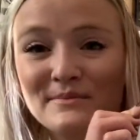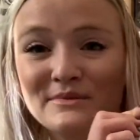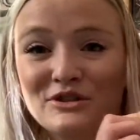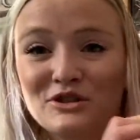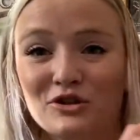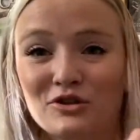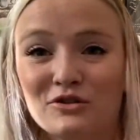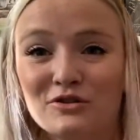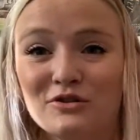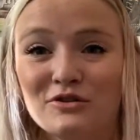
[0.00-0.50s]

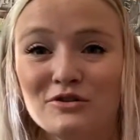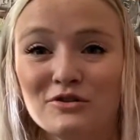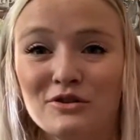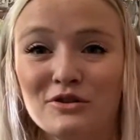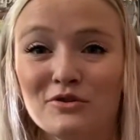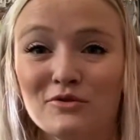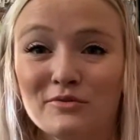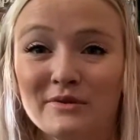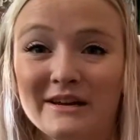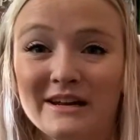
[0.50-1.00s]
journal
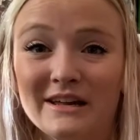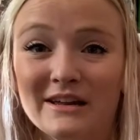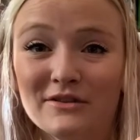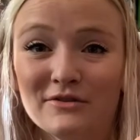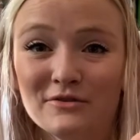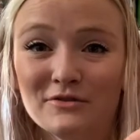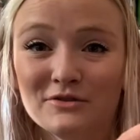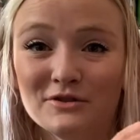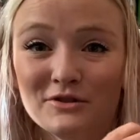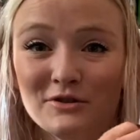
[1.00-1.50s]
your reading
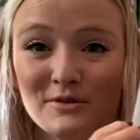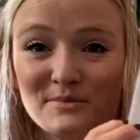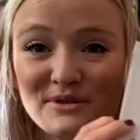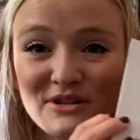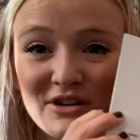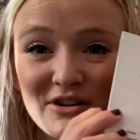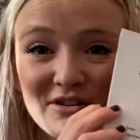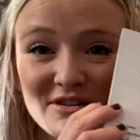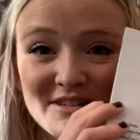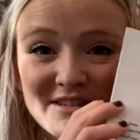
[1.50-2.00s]
through
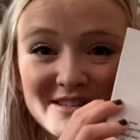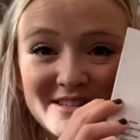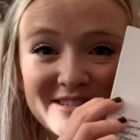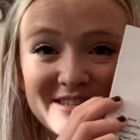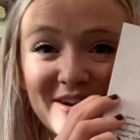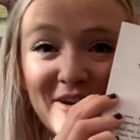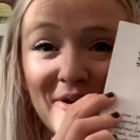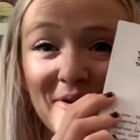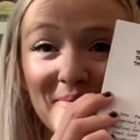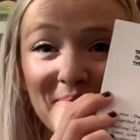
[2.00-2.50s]
scriptures.
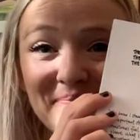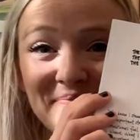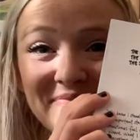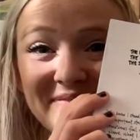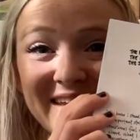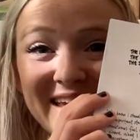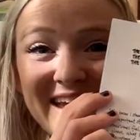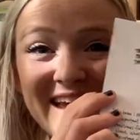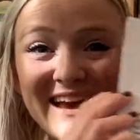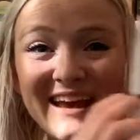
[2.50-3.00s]
So
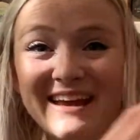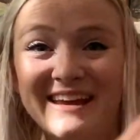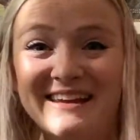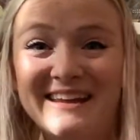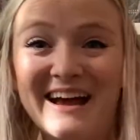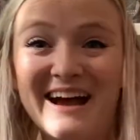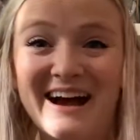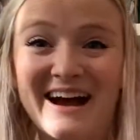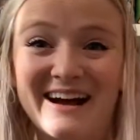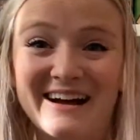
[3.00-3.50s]

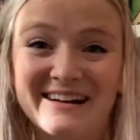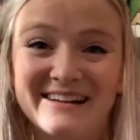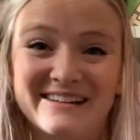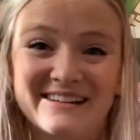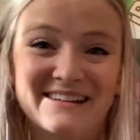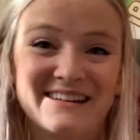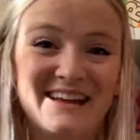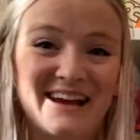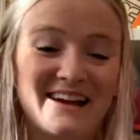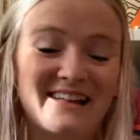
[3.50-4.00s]

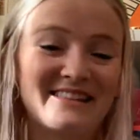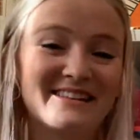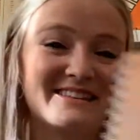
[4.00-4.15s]
yeah,